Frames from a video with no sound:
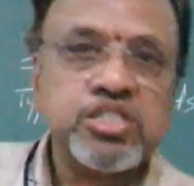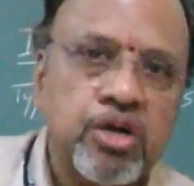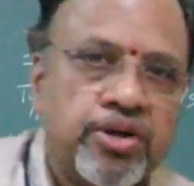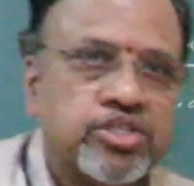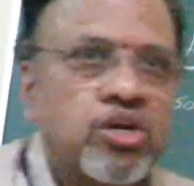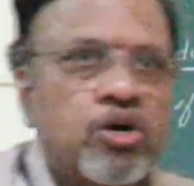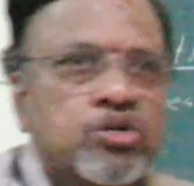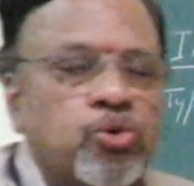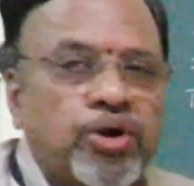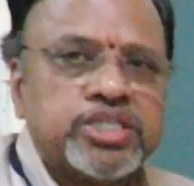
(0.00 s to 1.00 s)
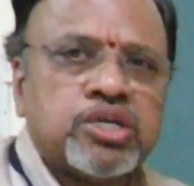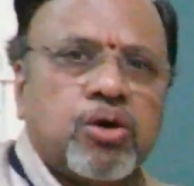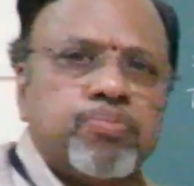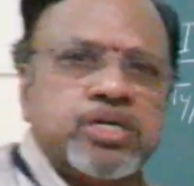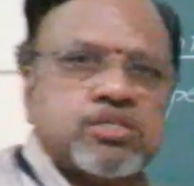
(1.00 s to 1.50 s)
solids. So what is an
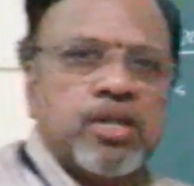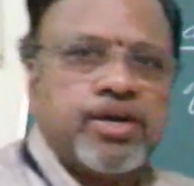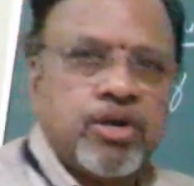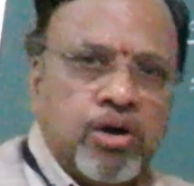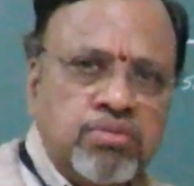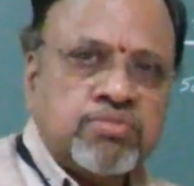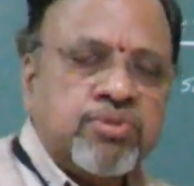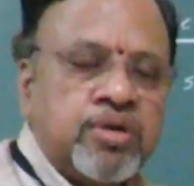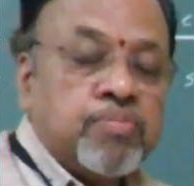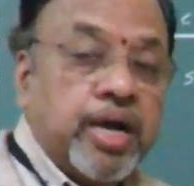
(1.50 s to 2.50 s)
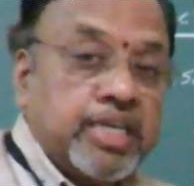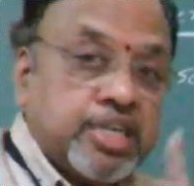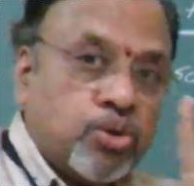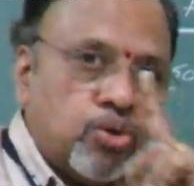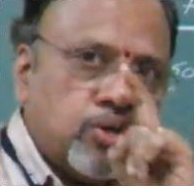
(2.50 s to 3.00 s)
oblique solid now? Because
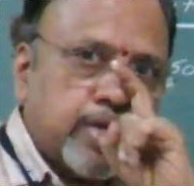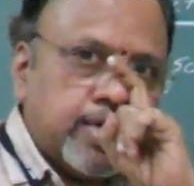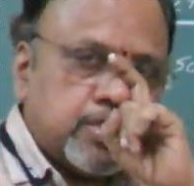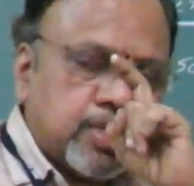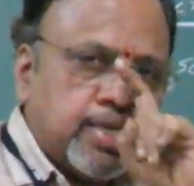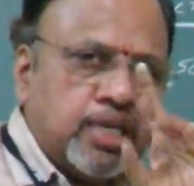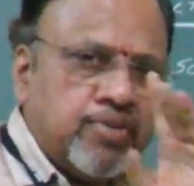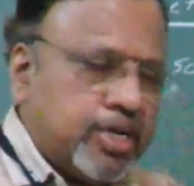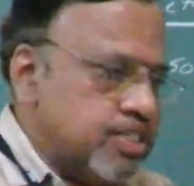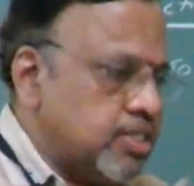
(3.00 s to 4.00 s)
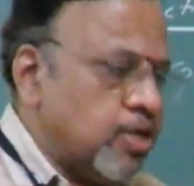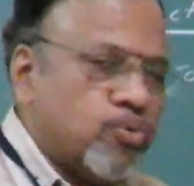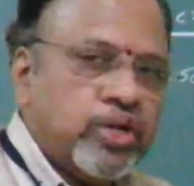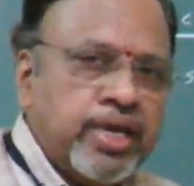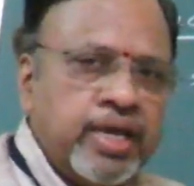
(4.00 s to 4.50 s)
I told you that generally we consider
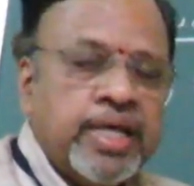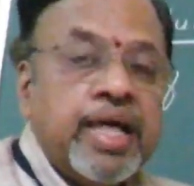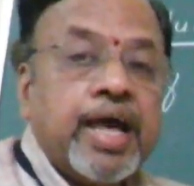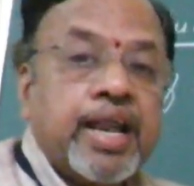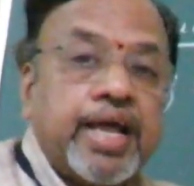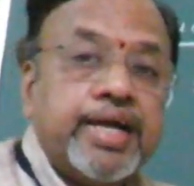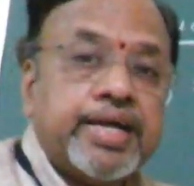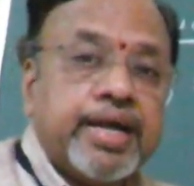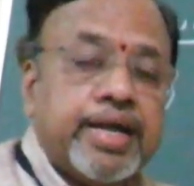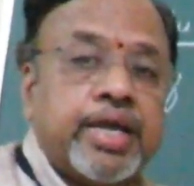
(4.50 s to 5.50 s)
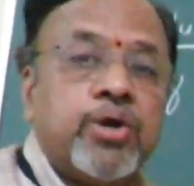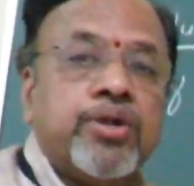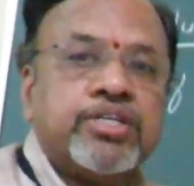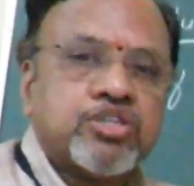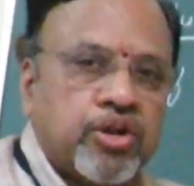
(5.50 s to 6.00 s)
only right and
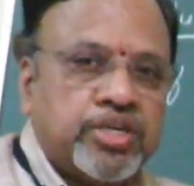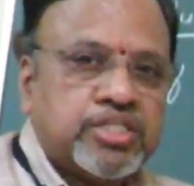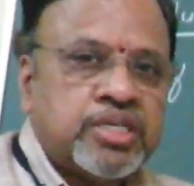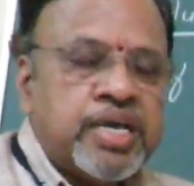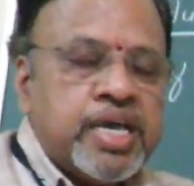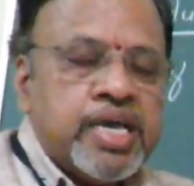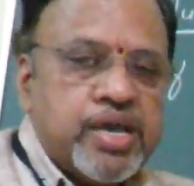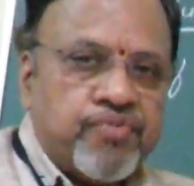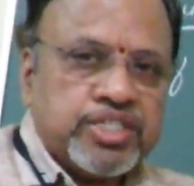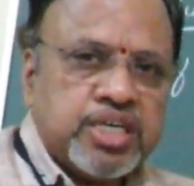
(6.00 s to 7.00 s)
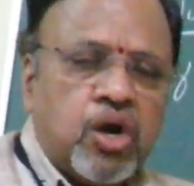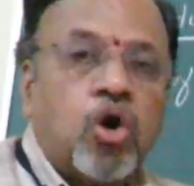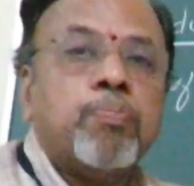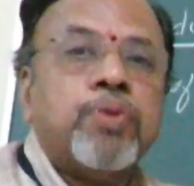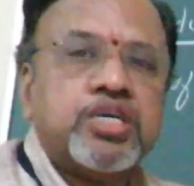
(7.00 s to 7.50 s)
regular solids. If I say
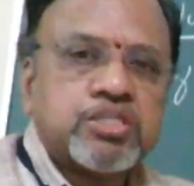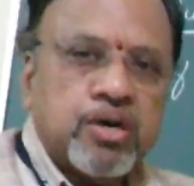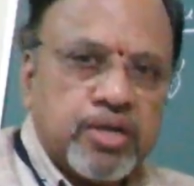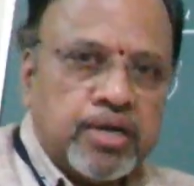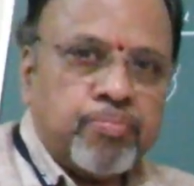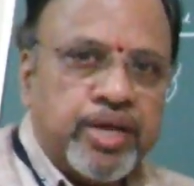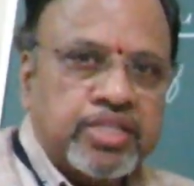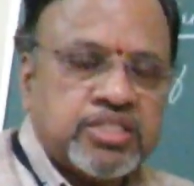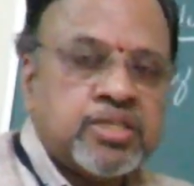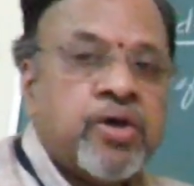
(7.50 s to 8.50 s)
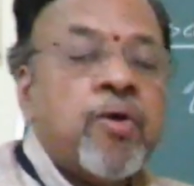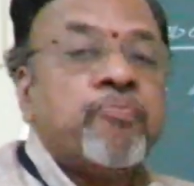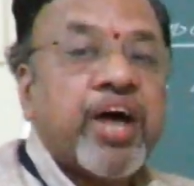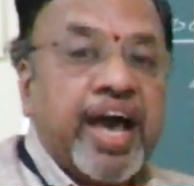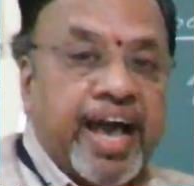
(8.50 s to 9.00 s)
oblique solid, means
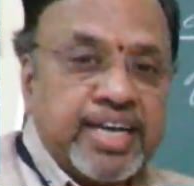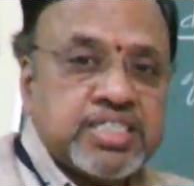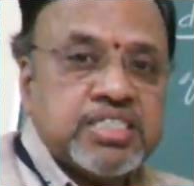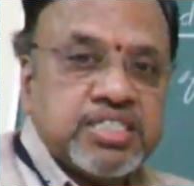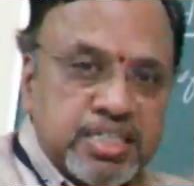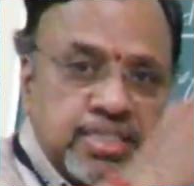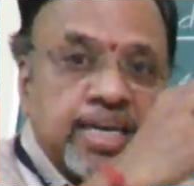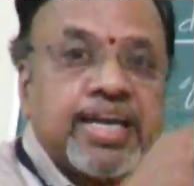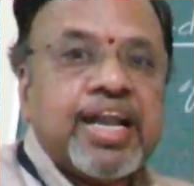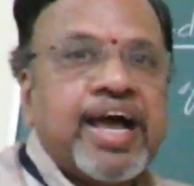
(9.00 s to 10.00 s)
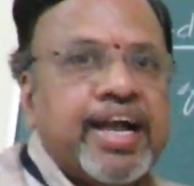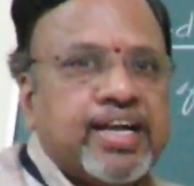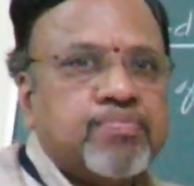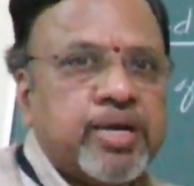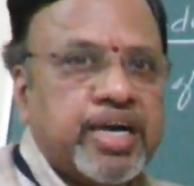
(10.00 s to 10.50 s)
the axis is
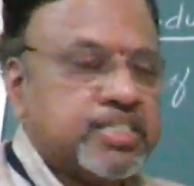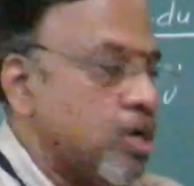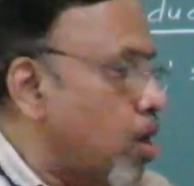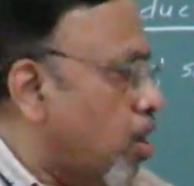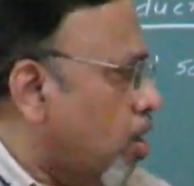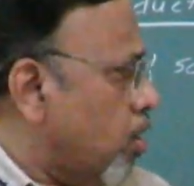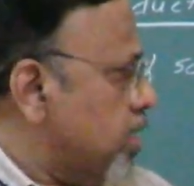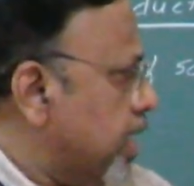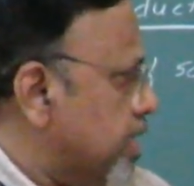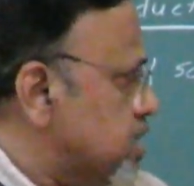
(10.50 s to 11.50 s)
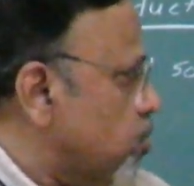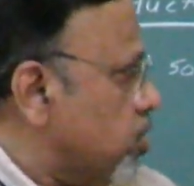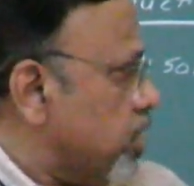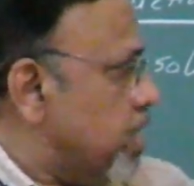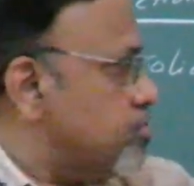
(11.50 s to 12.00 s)
inclined, because all the cases
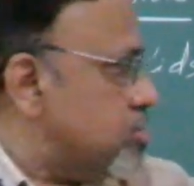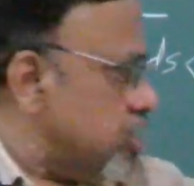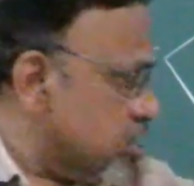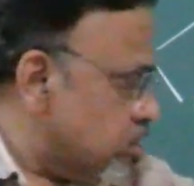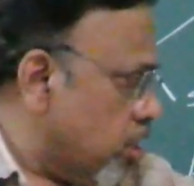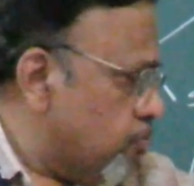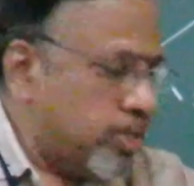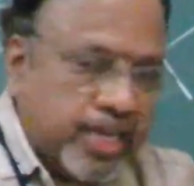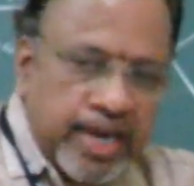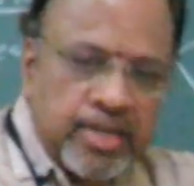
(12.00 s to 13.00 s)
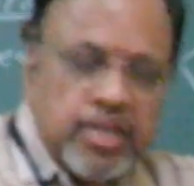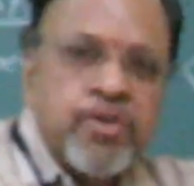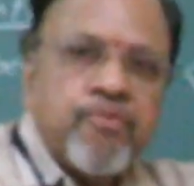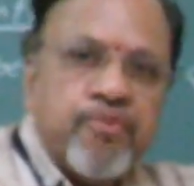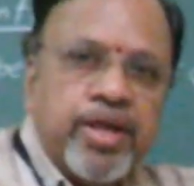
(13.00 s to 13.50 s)
what I have just now
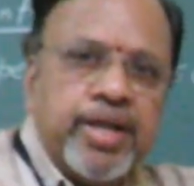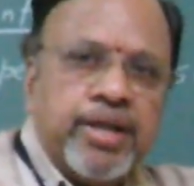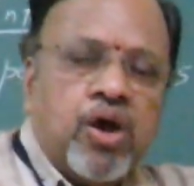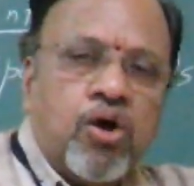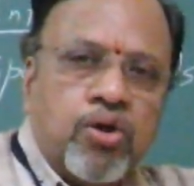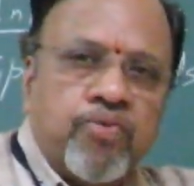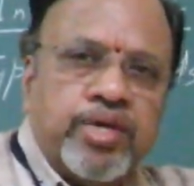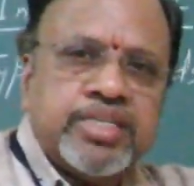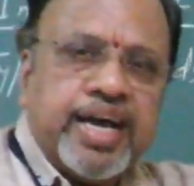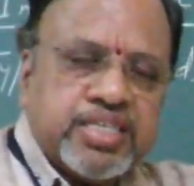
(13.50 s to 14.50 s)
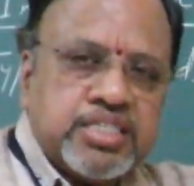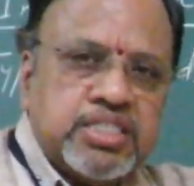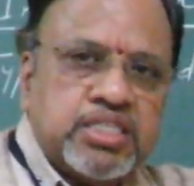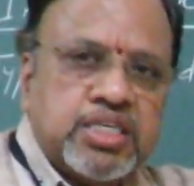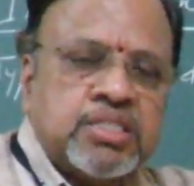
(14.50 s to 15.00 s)
dealt, wherein all the way the
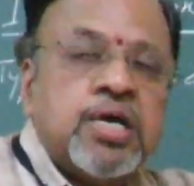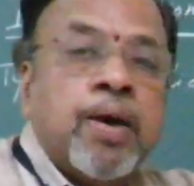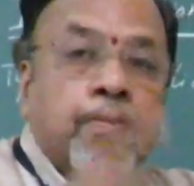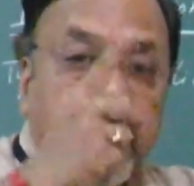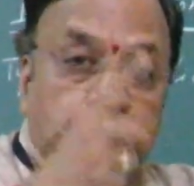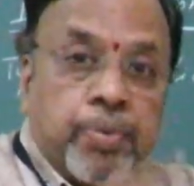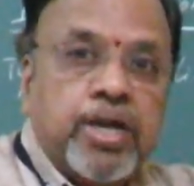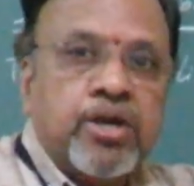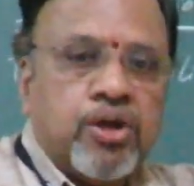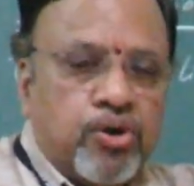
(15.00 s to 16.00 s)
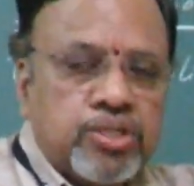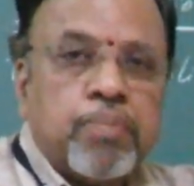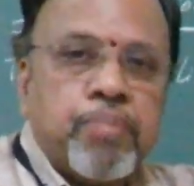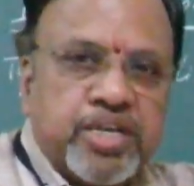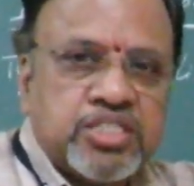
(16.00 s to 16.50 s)
axis is perpendicular to the
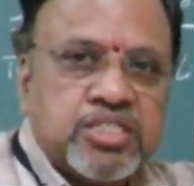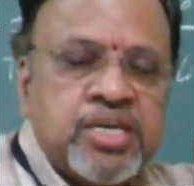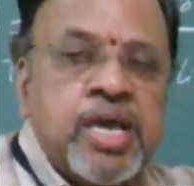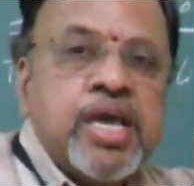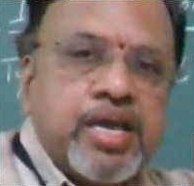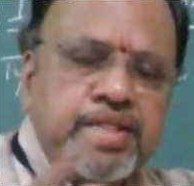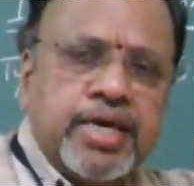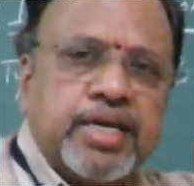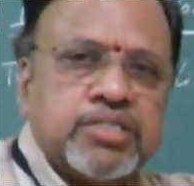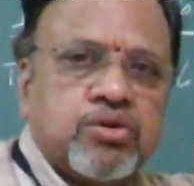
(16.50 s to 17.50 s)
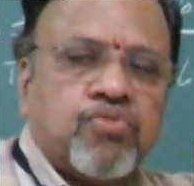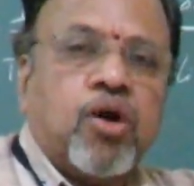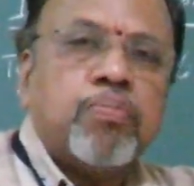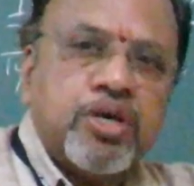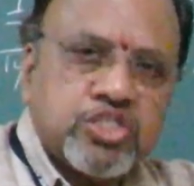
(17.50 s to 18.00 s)
base. In the case of
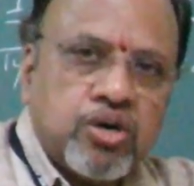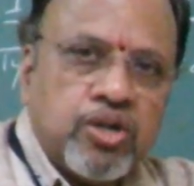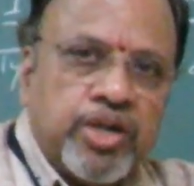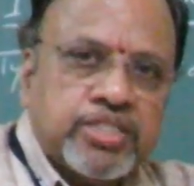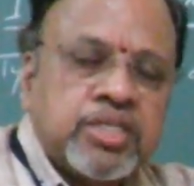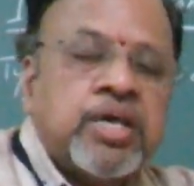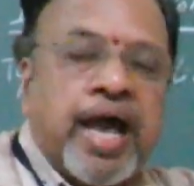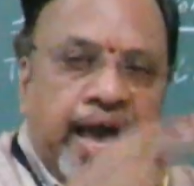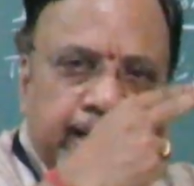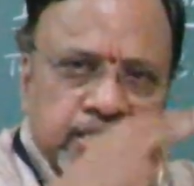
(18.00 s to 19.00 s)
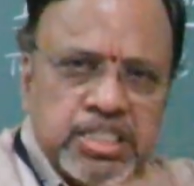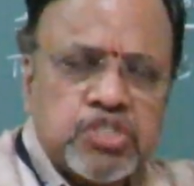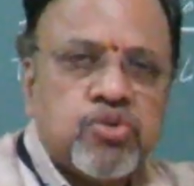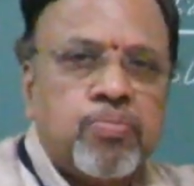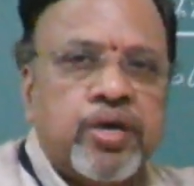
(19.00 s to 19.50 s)
oblique solids,
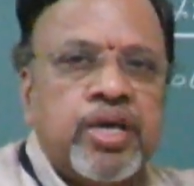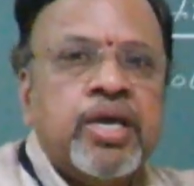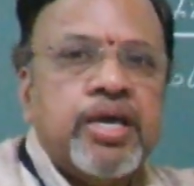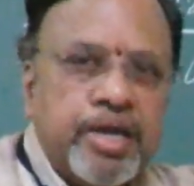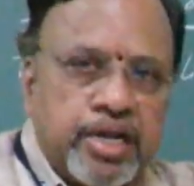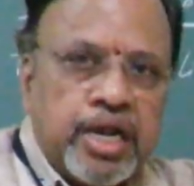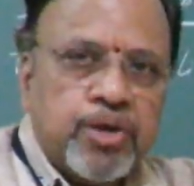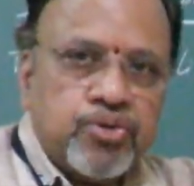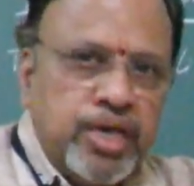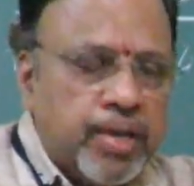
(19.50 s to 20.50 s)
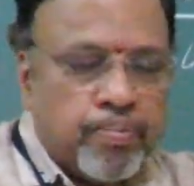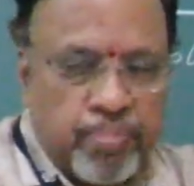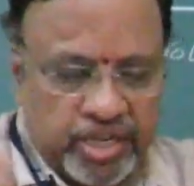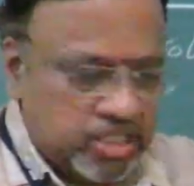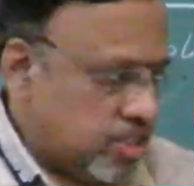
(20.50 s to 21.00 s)
axis will be inclined to the
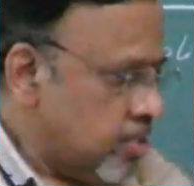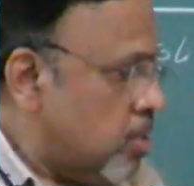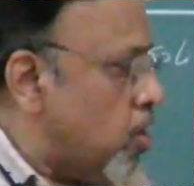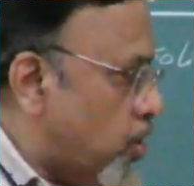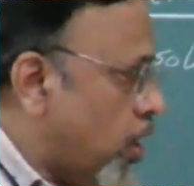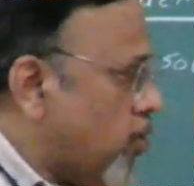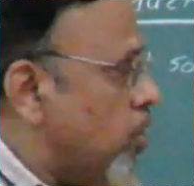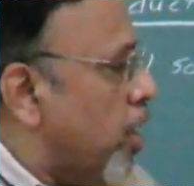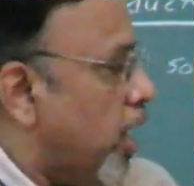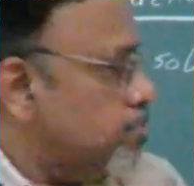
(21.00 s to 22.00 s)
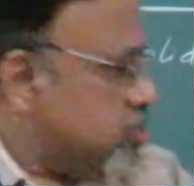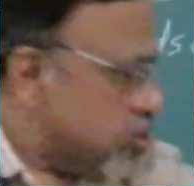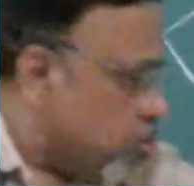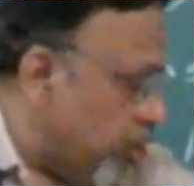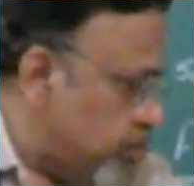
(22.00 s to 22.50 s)
base. Now I am
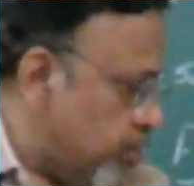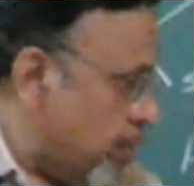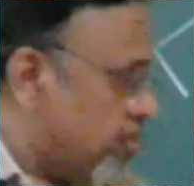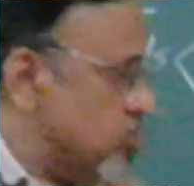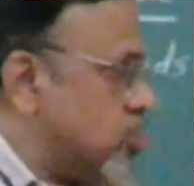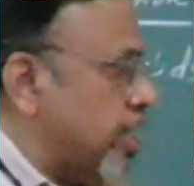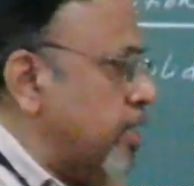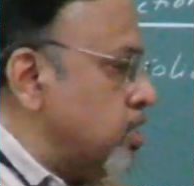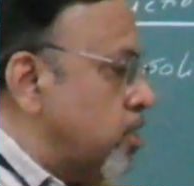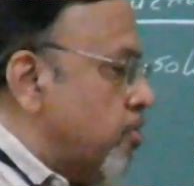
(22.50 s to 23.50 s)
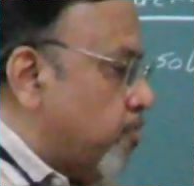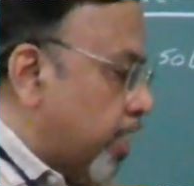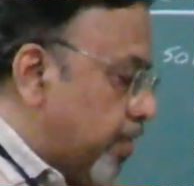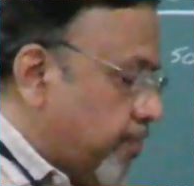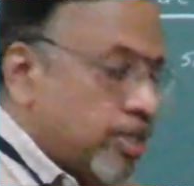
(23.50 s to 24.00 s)
just going to demonstrate the
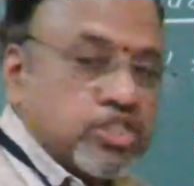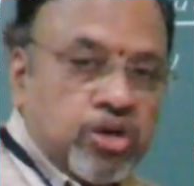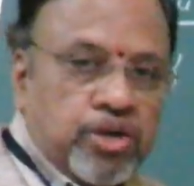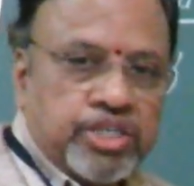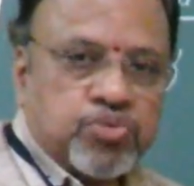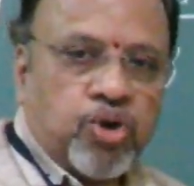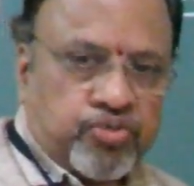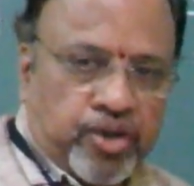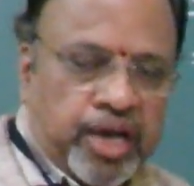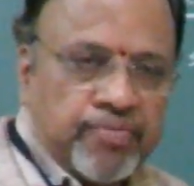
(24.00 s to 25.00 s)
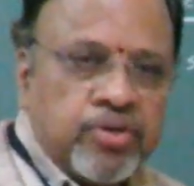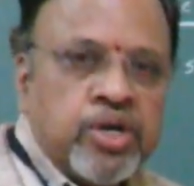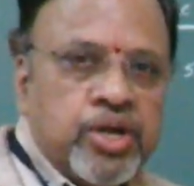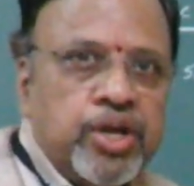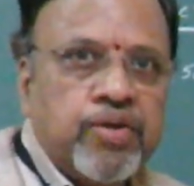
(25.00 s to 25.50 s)
different solids what we
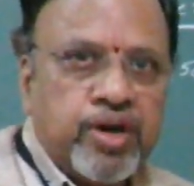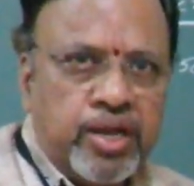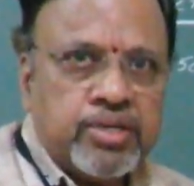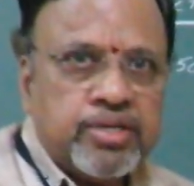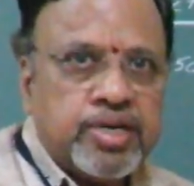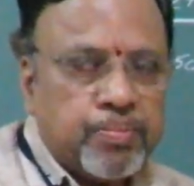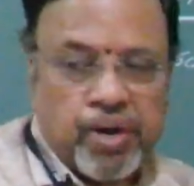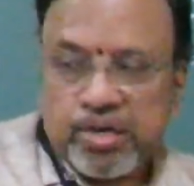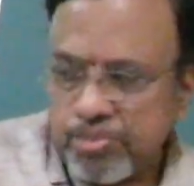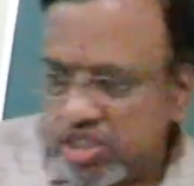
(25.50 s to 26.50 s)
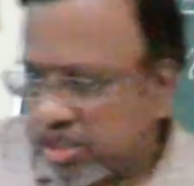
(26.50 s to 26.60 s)
have in our department.